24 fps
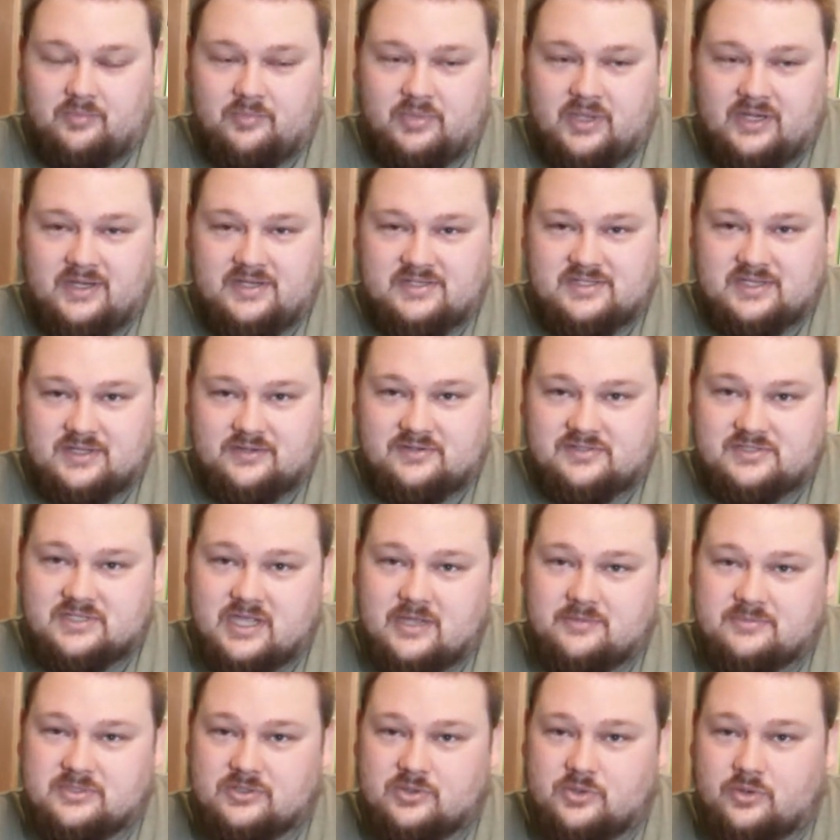pennies, nickels,
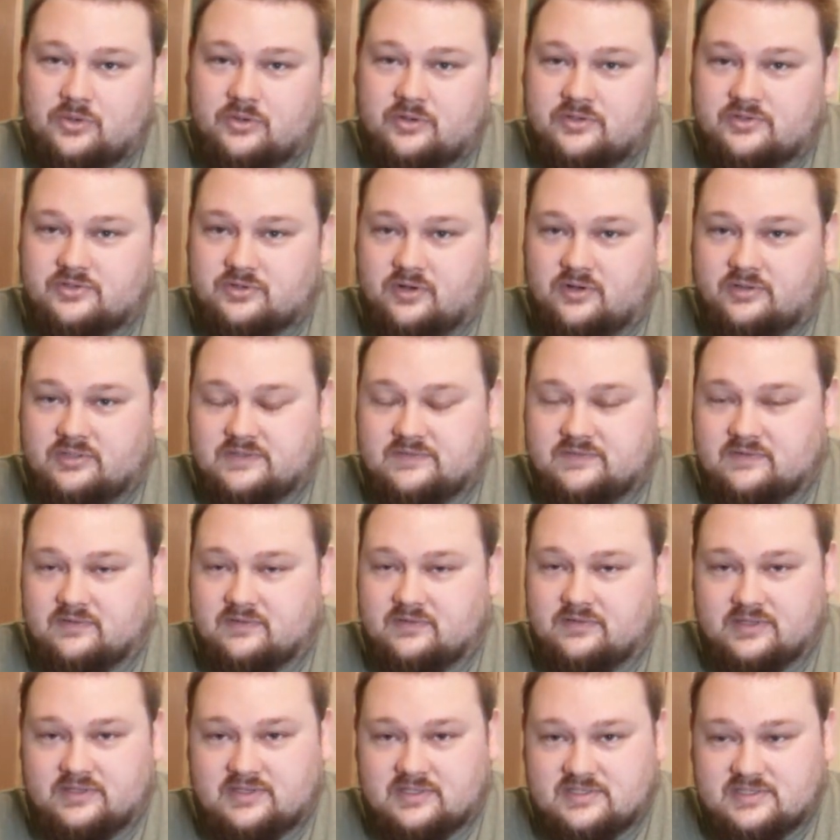dimes, and quarters are all different
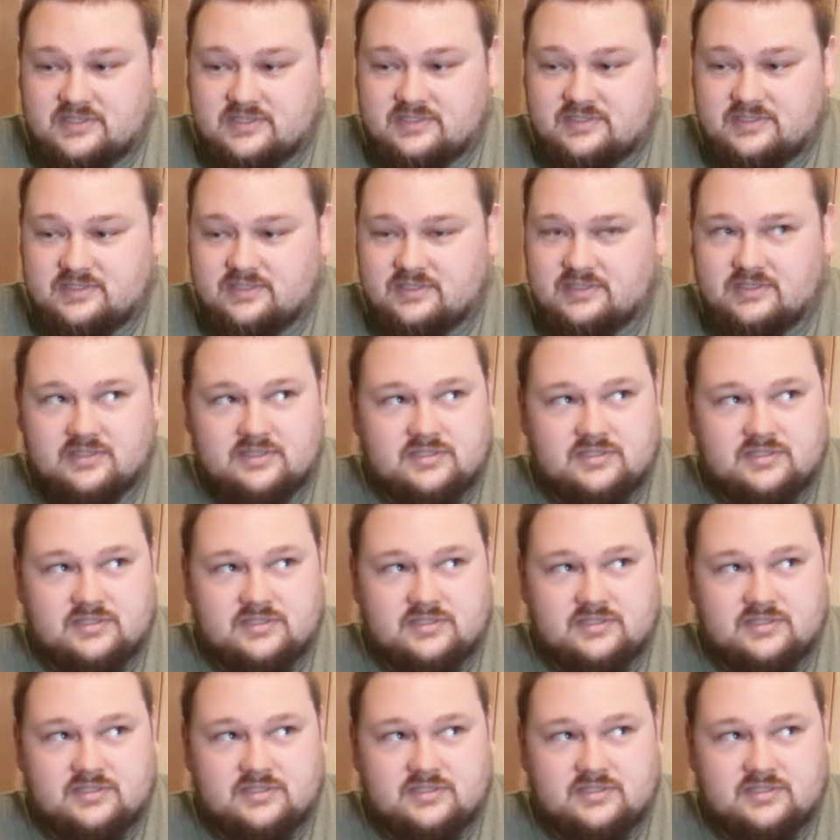thicknesses.